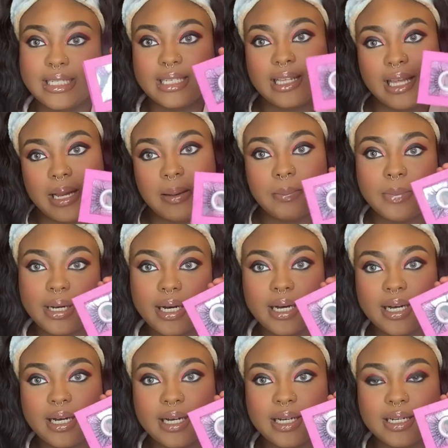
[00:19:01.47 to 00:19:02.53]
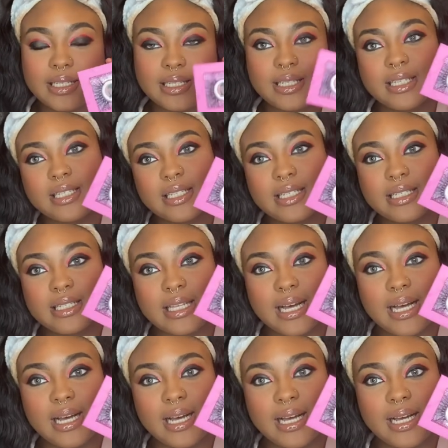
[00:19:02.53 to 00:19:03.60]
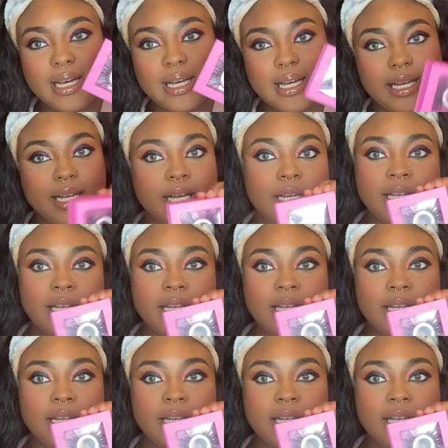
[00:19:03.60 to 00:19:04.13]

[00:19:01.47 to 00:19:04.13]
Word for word: Glam Box. This is like,